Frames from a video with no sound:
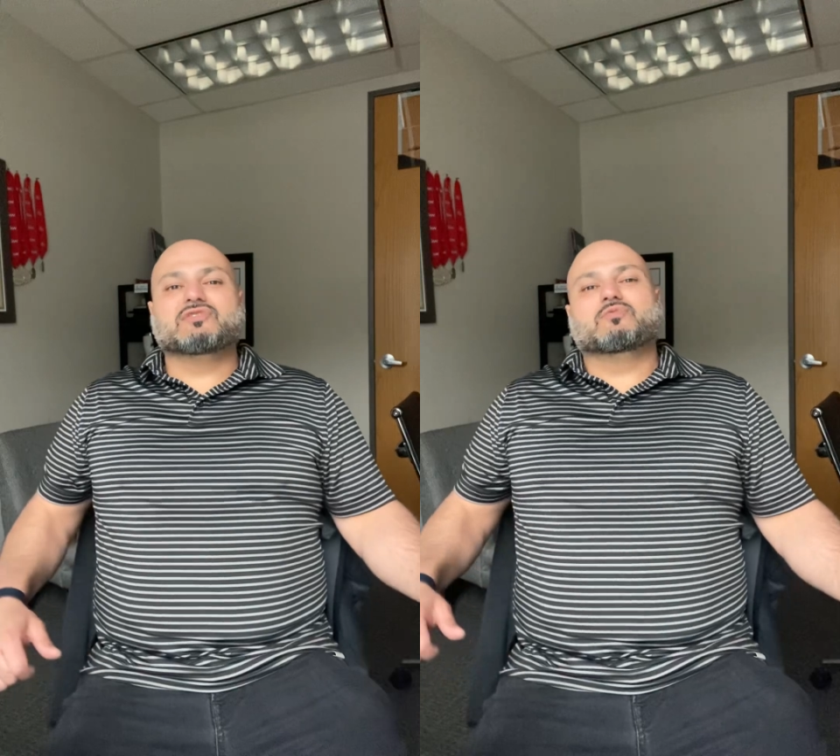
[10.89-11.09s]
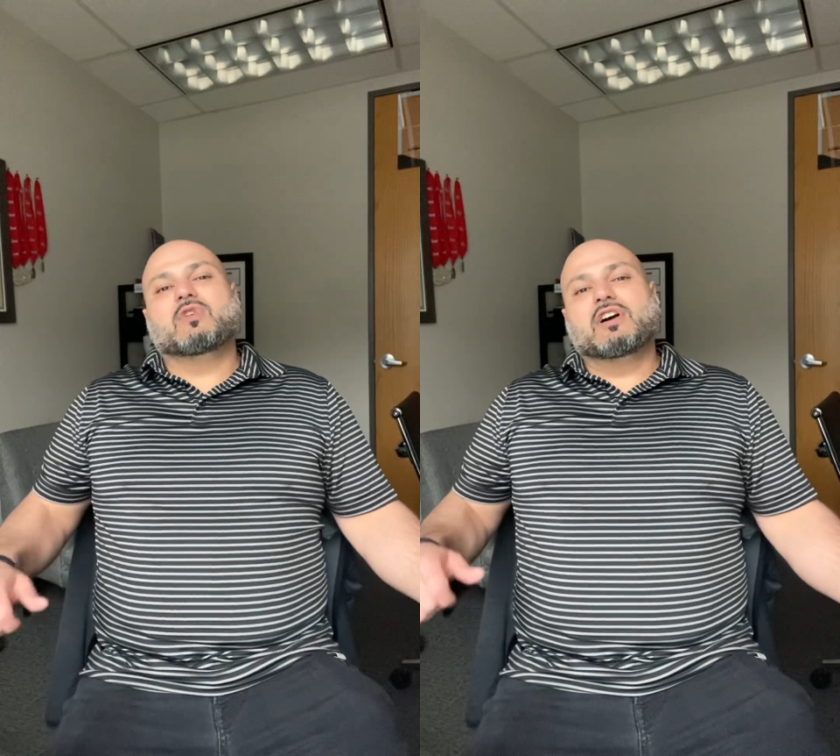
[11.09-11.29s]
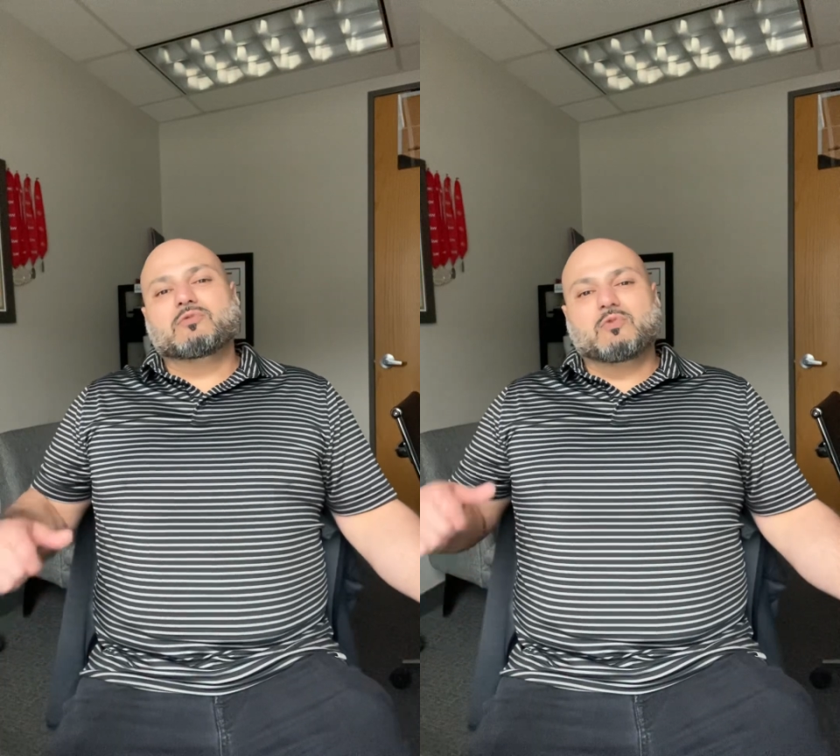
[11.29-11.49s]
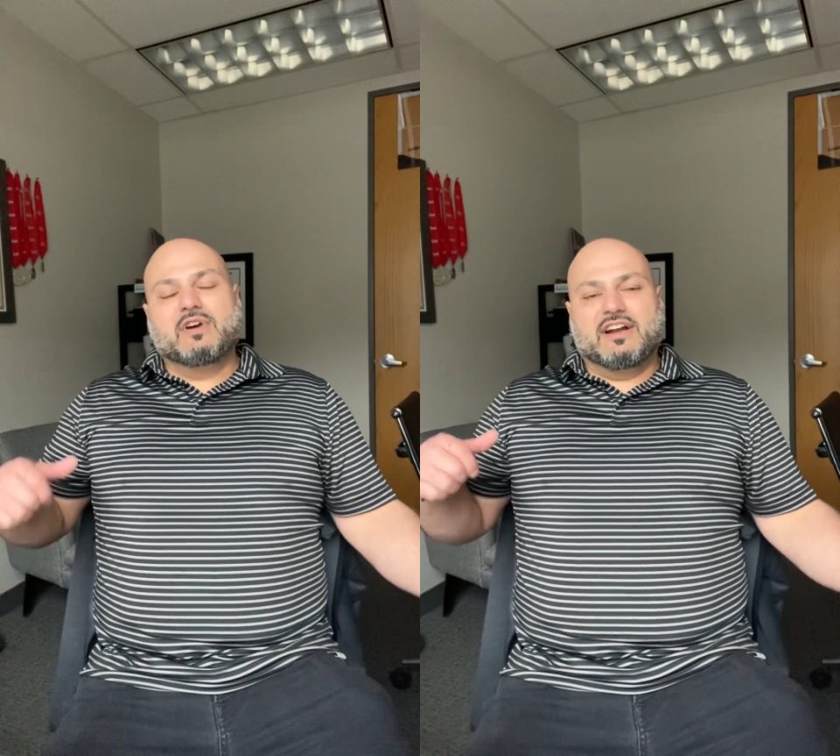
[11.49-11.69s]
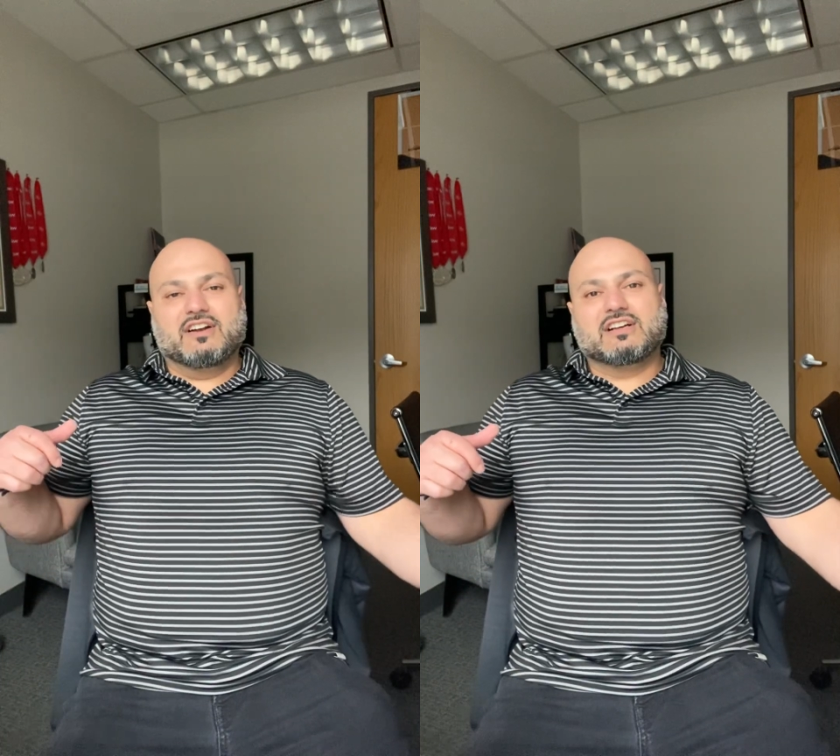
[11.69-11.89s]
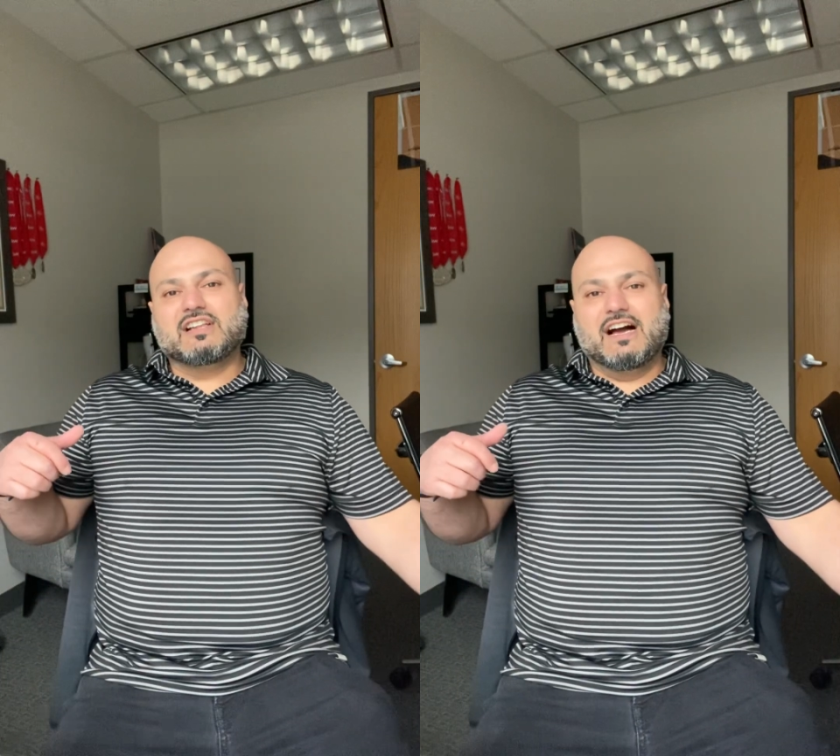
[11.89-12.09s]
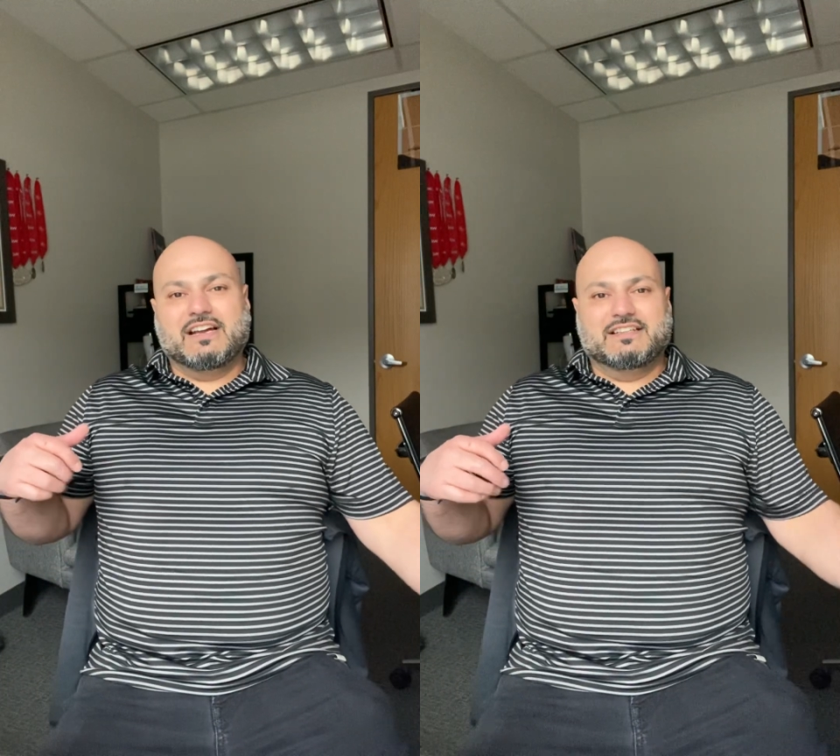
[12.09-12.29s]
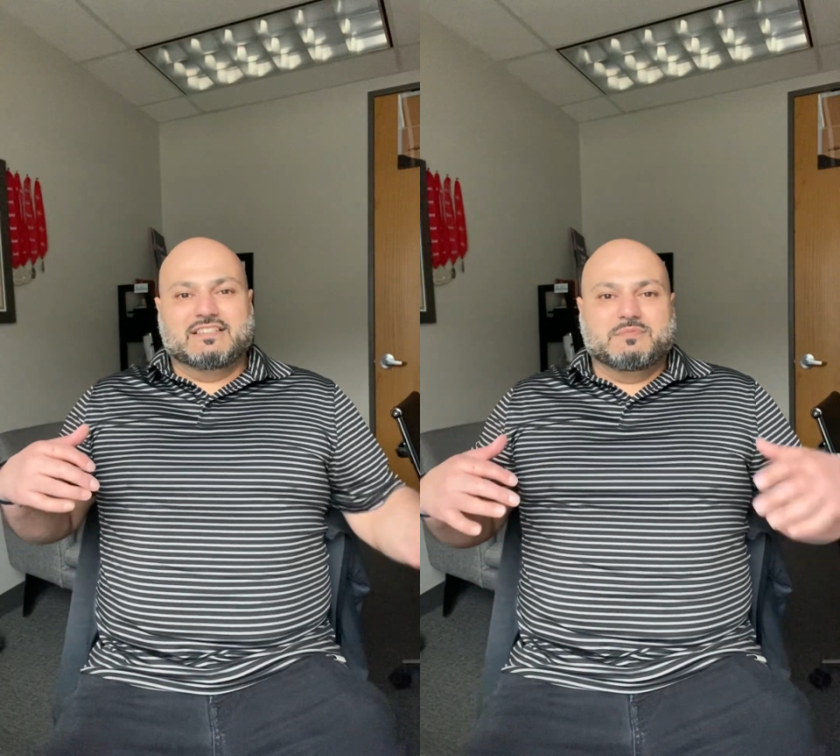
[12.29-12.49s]
one where a
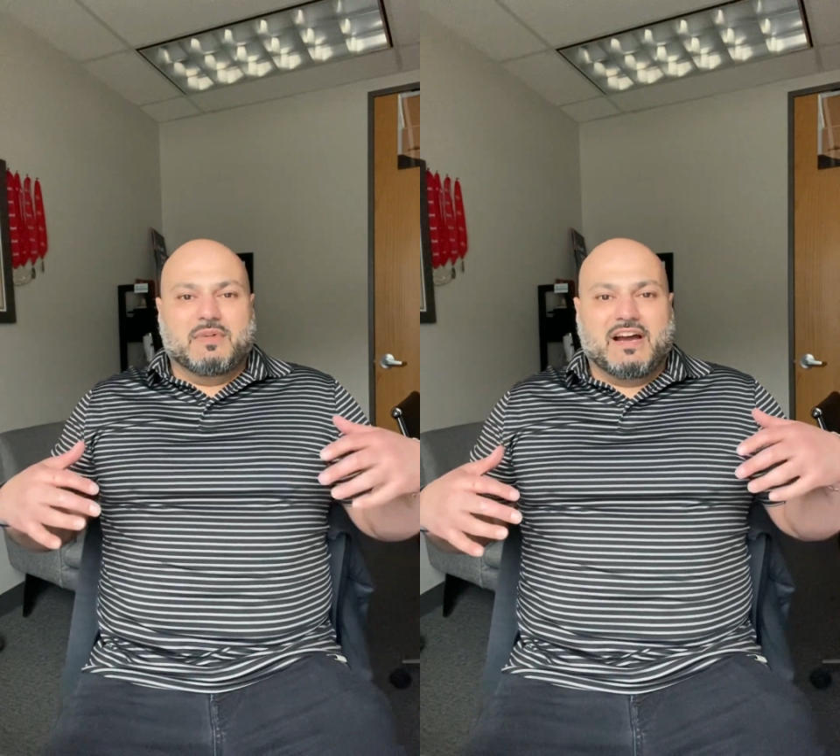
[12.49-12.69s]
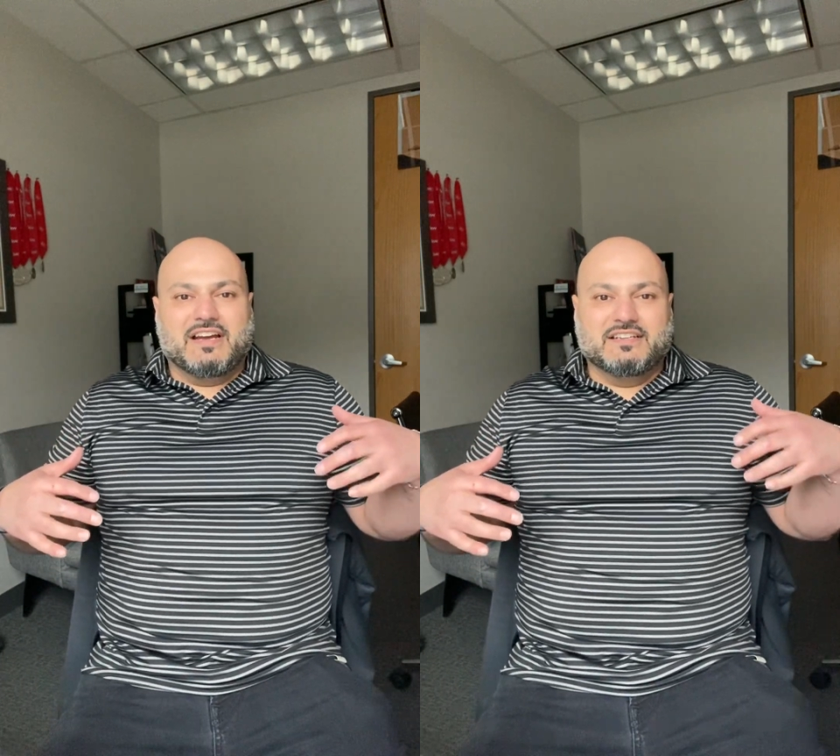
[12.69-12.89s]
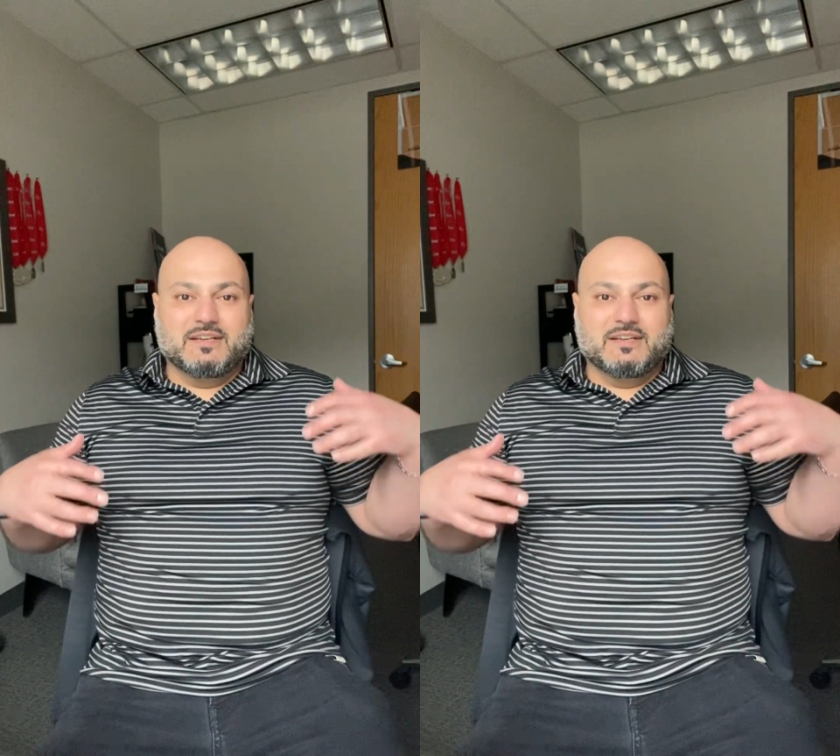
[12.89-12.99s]
client is buying